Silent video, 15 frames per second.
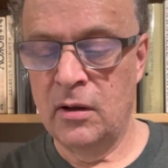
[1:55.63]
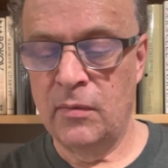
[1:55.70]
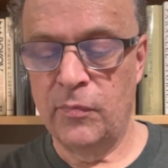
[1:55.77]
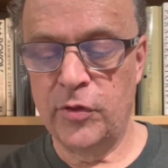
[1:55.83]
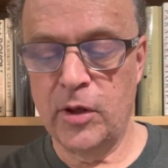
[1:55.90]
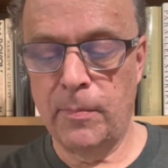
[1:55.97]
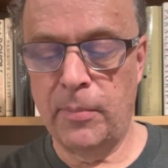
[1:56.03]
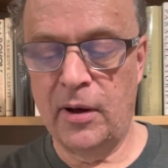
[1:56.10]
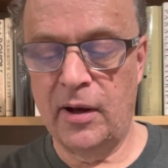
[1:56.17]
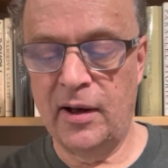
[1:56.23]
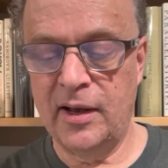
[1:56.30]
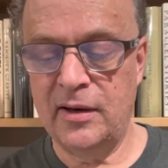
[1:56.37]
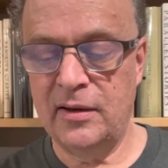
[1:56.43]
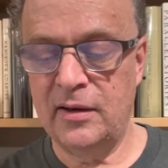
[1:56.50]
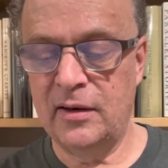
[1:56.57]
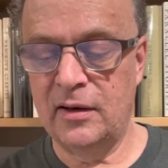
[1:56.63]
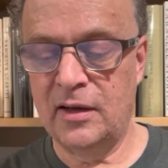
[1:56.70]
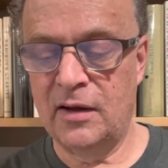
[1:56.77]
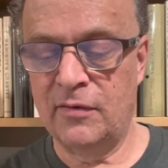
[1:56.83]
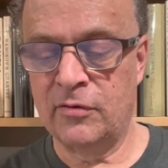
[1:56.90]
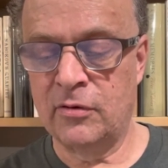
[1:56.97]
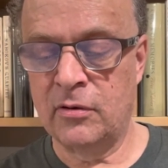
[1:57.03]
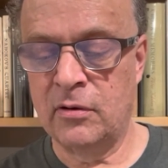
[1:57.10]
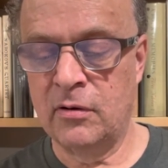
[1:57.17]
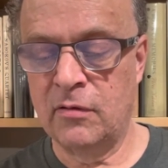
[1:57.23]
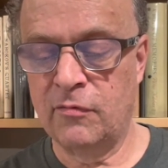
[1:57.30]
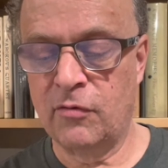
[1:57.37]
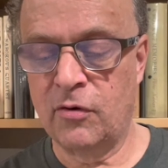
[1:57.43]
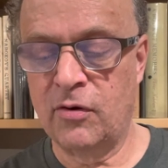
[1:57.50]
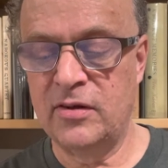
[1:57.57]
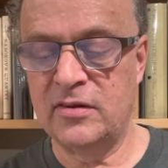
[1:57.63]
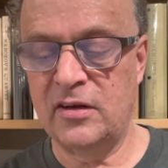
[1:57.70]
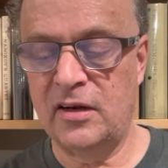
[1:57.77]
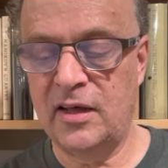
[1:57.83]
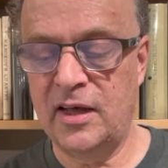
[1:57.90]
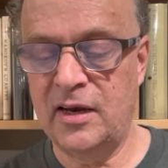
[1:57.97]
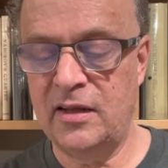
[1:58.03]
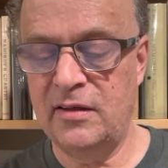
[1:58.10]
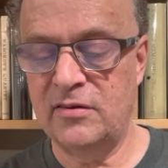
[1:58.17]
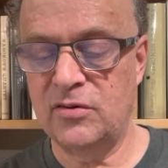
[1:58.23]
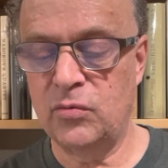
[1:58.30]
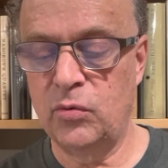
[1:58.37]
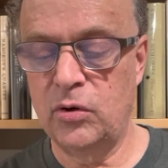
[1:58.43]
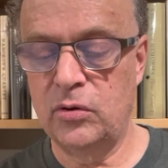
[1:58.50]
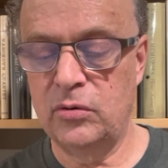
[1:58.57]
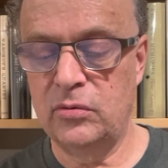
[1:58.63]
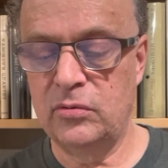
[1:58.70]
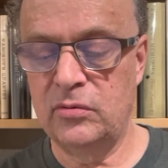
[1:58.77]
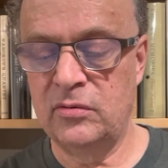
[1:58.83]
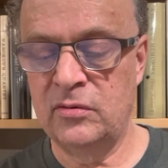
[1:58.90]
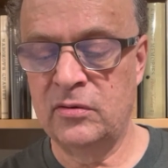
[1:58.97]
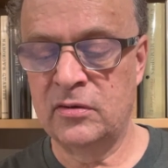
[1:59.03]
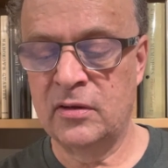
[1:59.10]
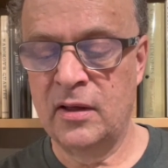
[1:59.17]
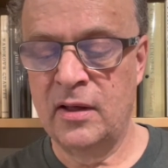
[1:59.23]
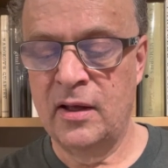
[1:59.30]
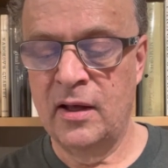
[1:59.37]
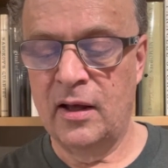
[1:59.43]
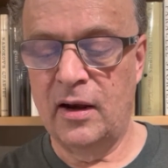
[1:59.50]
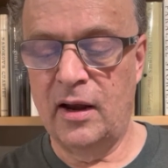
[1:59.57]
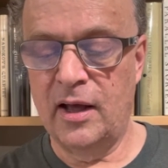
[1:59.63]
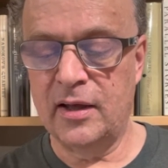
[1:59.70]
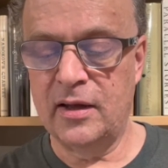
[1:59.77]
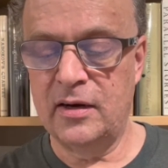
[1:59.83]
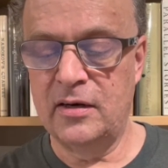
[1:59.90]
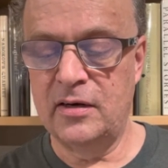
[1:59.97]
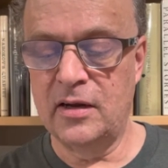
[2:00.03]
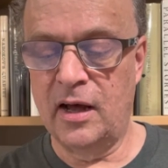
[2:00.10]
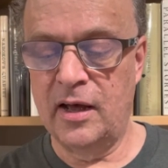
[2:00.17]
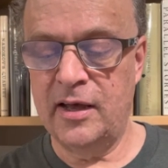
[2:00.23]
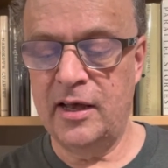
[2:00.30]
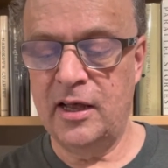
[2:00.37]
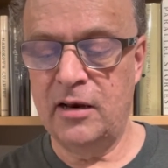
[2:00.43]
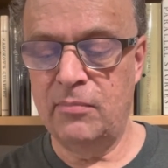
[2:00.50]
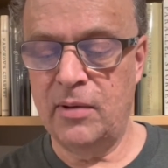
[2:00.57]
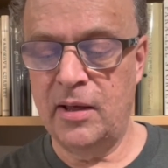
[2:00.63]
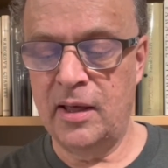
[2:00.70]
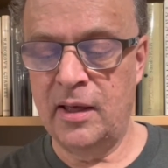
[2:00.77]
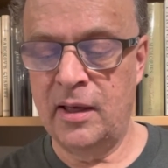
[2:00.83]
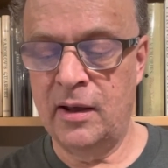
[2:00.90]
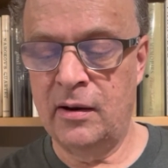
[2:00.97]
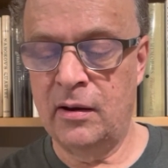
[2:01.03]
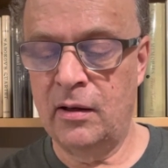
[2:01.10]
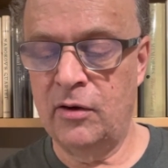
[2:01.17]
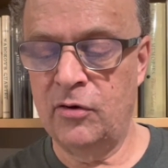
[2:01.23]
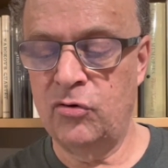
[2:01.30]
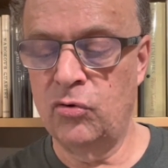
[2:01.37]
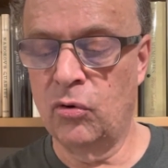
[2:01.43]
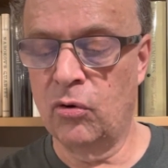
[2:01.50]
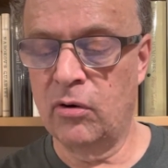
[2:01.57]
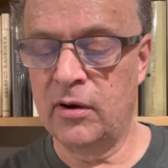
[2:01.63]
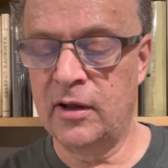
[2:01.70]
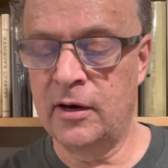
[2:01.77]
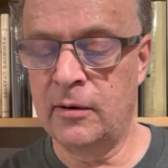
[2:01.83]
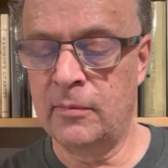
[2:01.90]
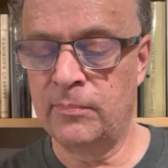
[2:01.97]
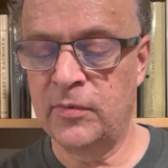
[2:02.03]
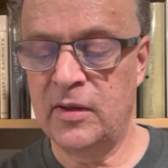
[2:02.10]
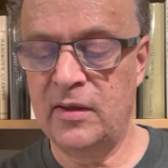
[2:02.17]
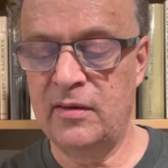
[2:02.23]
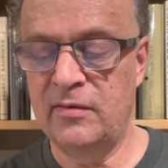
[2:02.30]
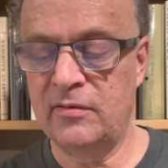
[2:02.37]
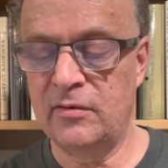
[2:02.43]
the pining lover for his lady swoons, like a dying man adoring his